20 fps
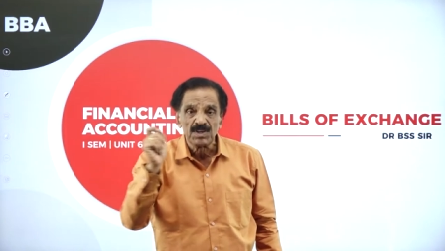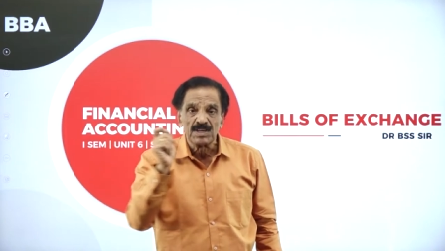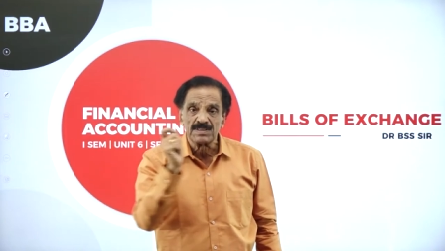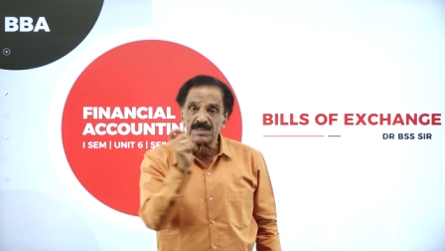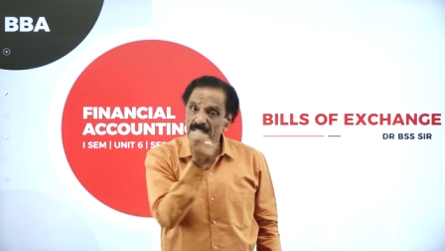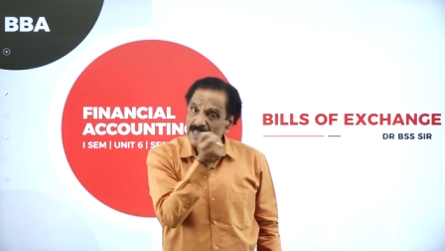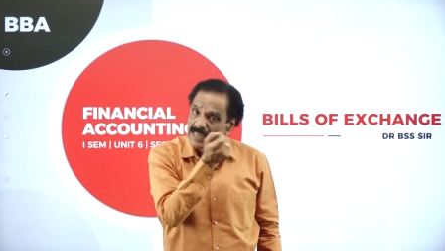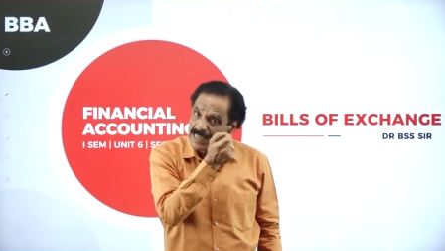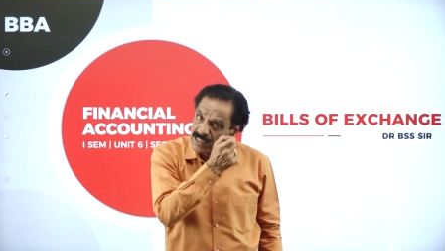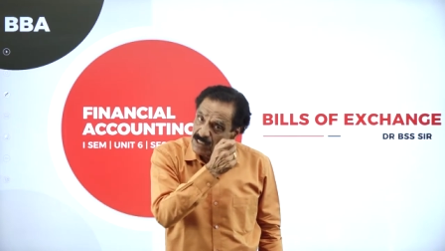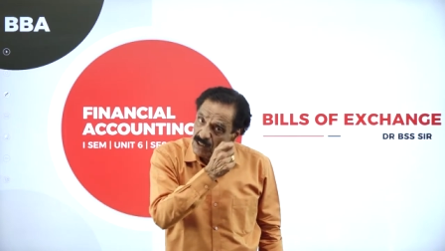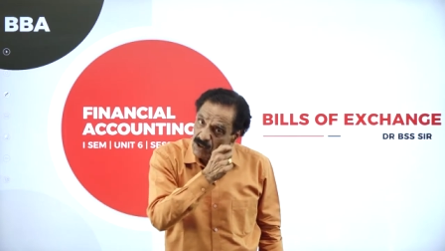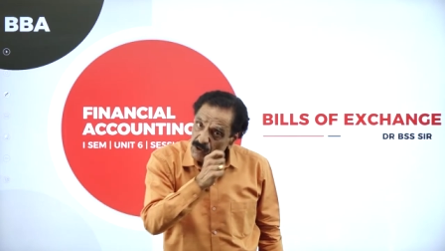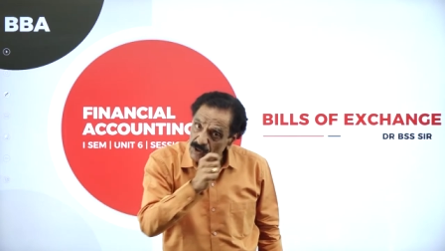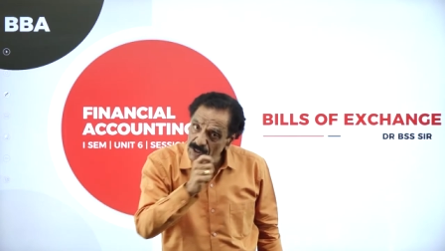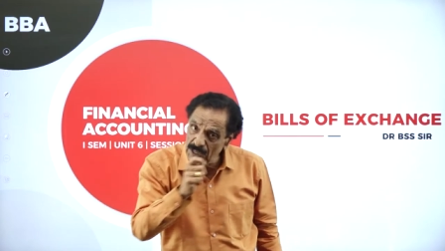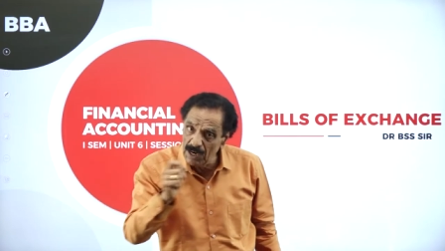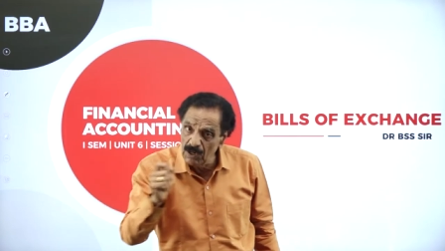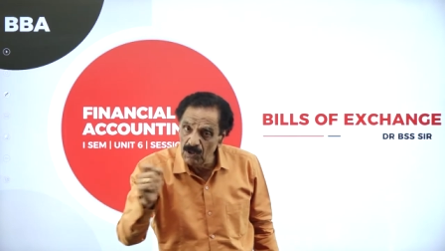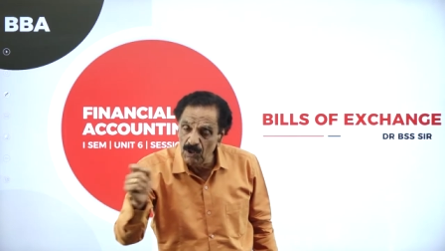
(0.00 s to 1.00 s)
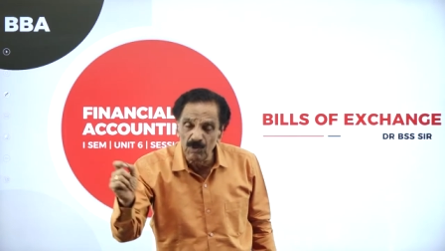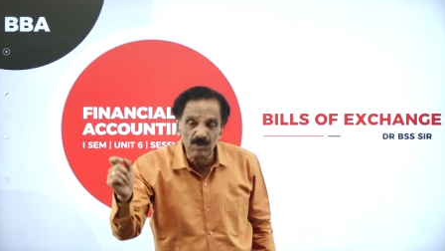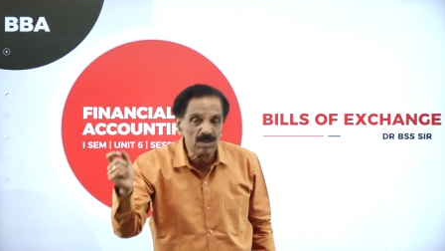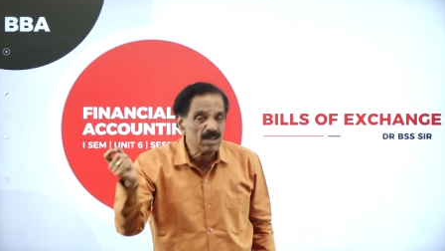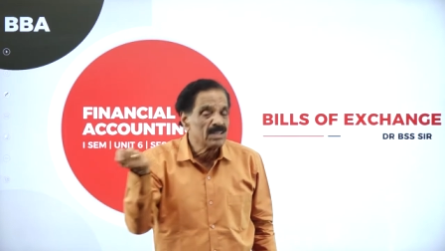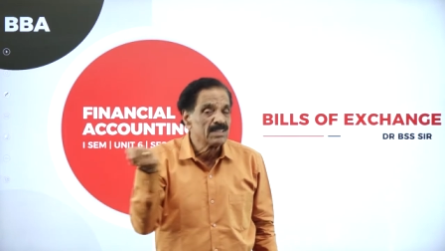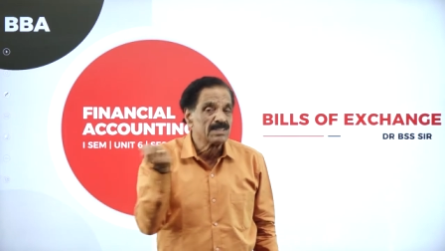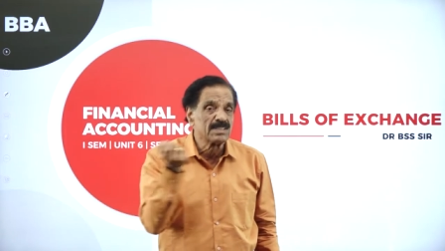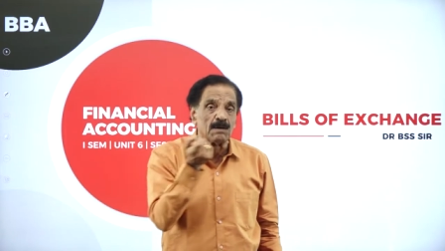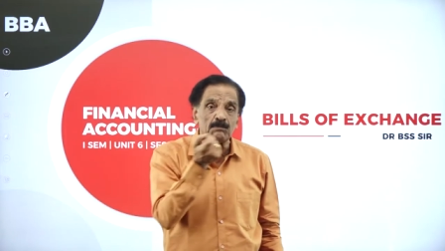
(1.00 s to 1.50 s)
the discount allowed,
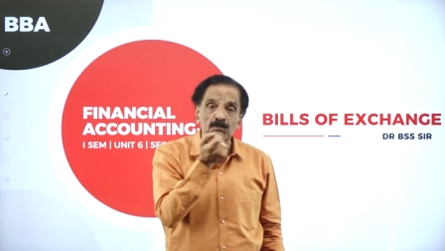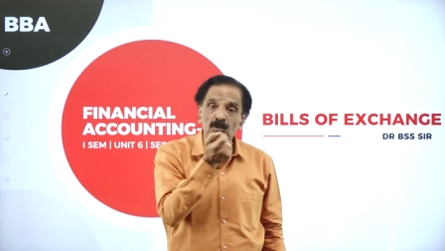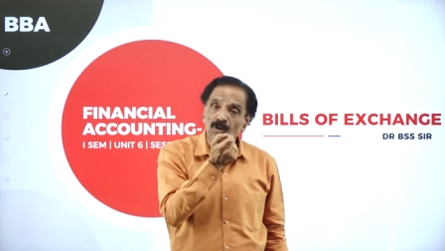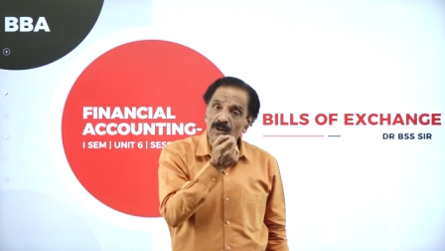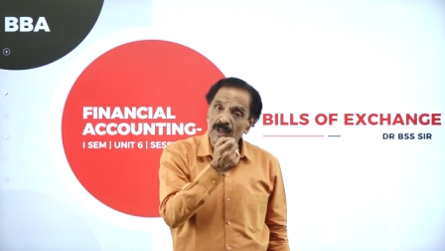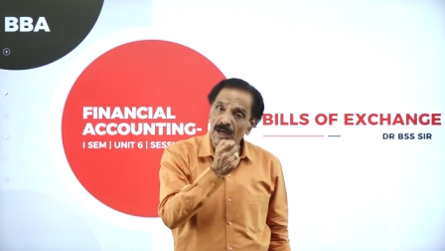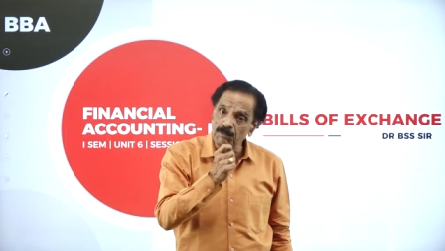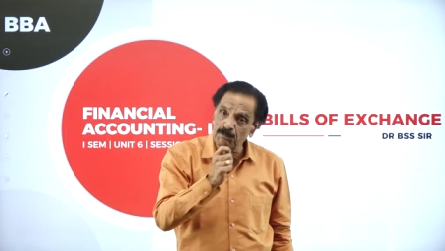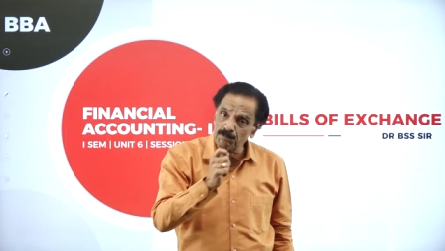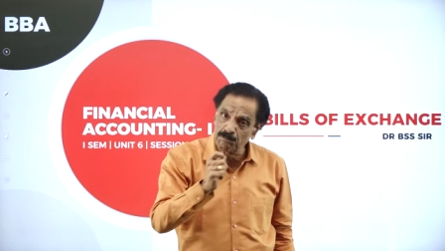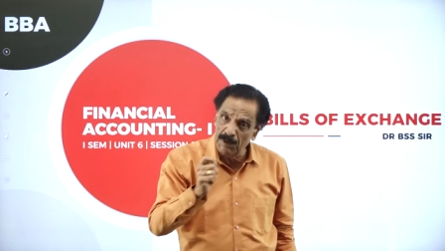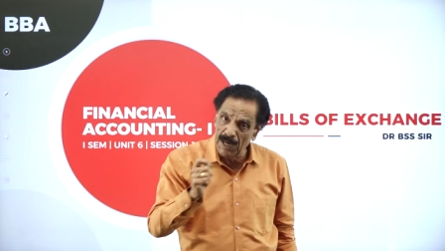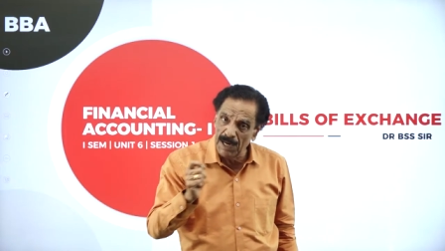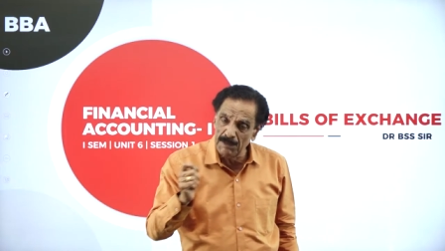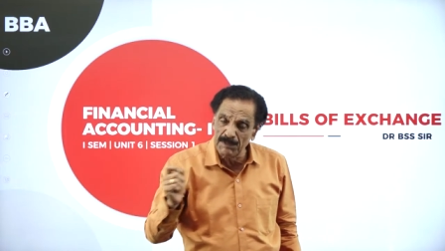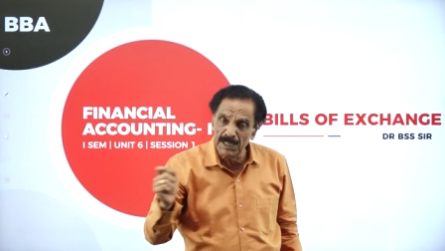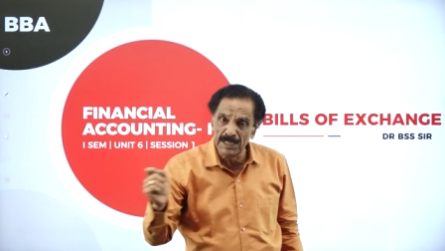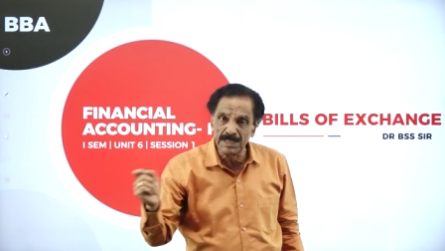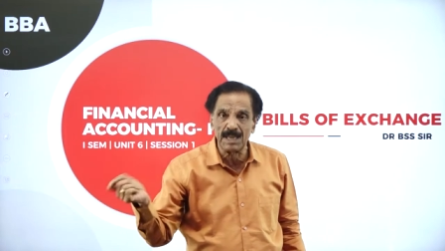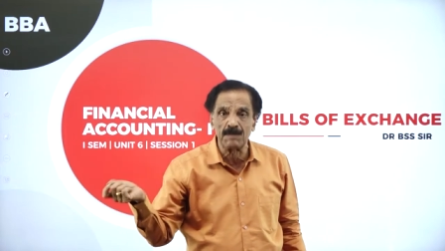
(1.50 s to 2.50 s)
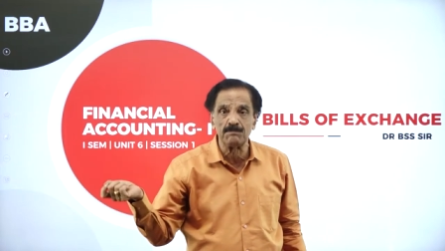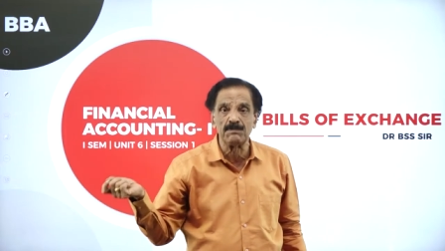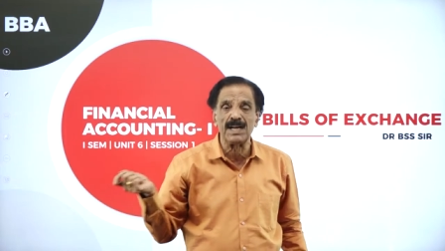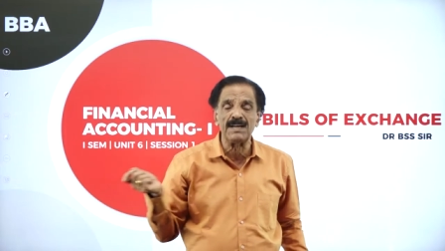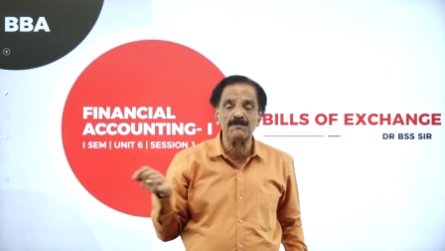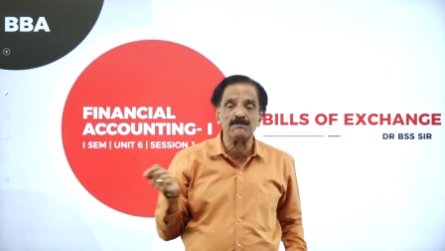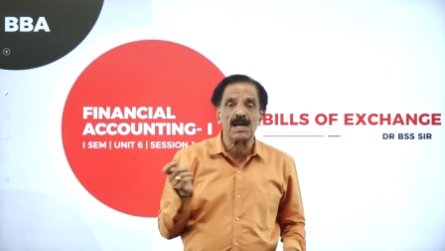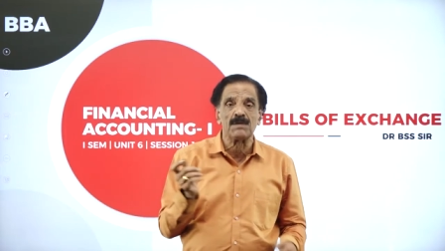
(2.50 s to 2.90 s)
the mode of payment they made,